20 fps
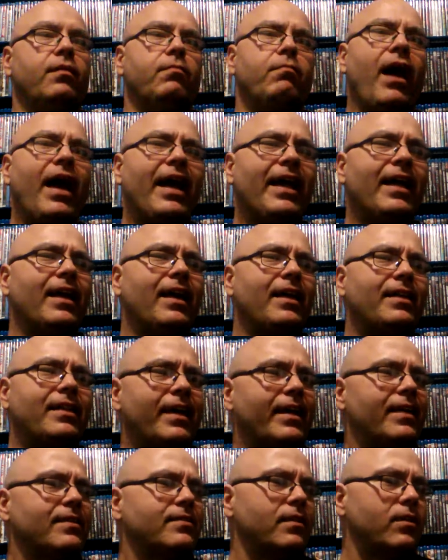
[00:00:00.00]
Mike, I
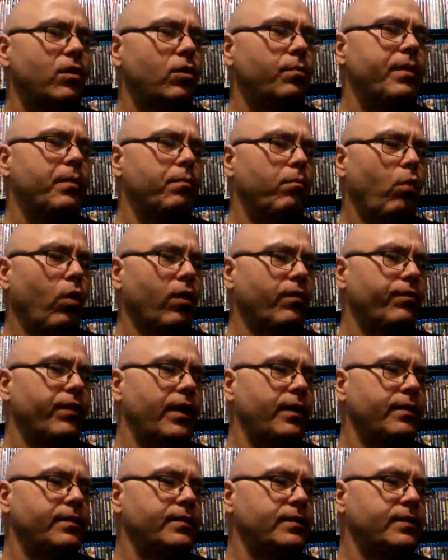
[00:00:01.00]
think, is a little bit more of
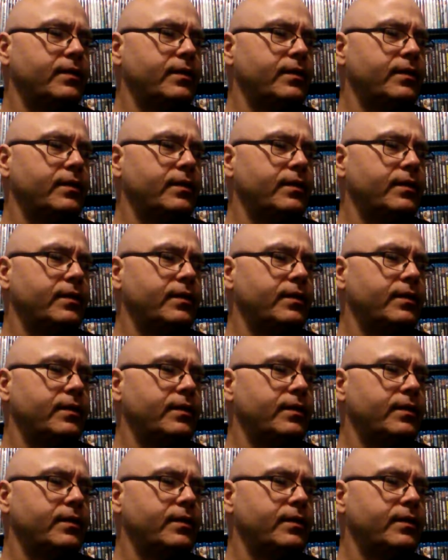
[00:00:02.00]
a